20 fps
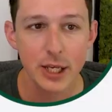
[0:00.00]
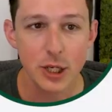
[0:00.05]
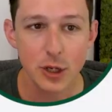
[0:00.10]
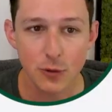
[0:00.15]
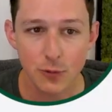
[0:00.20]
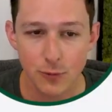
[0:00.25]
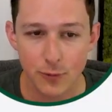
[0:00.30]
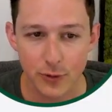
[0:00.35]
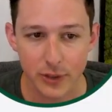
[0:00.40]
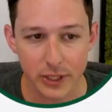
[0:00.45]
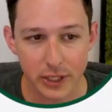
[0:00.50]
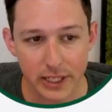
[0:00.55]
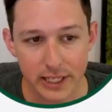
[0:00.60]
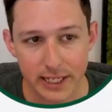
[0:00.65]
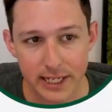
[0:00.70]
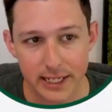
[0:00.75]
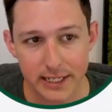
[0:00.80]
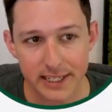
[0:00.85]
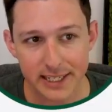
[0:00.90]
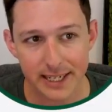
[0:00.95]
you really
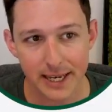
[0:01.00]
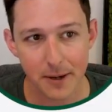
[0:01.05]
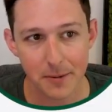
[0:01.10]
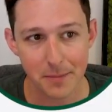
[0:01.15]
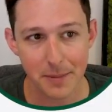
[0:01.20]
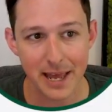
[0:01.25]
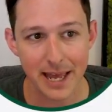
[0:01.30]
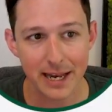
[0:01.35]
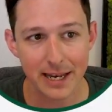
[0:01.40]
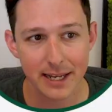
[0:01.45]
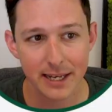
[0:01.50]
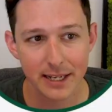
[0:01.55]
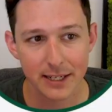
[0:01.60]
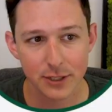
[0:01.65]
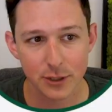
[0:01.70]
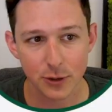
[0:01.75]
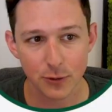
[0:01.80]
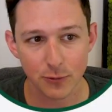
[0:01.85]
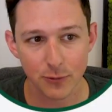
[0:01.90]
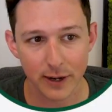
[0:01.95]
need to commit
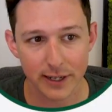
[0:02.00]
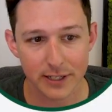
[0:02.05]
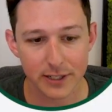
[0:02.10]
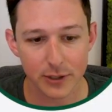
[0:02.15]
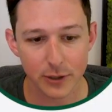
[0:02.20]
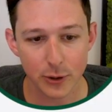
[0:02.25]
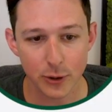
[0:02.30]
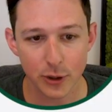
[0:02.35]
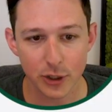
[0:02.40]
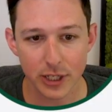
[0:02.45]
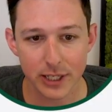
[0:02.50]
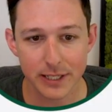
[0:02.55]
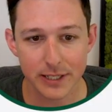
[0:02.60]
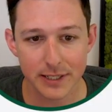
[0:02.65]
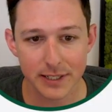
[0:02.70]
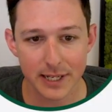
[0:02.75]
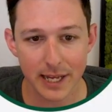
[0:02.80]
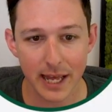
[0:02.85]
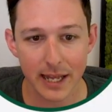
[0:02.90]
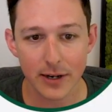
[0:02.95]
to
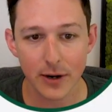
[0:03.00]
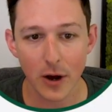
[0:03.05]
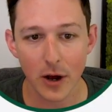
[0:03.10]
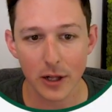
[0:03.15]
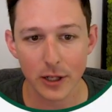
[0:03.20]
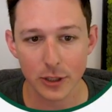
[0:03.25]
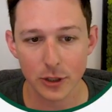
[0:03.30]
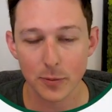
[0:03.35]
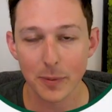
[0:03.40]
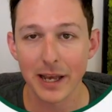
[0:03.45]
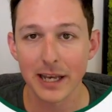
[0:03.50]
resolutions and knowledge